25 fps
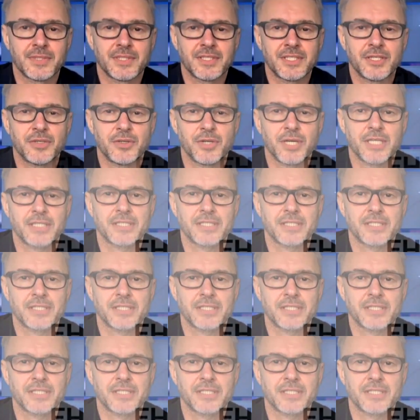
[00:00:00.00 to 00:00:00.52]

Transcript: See you next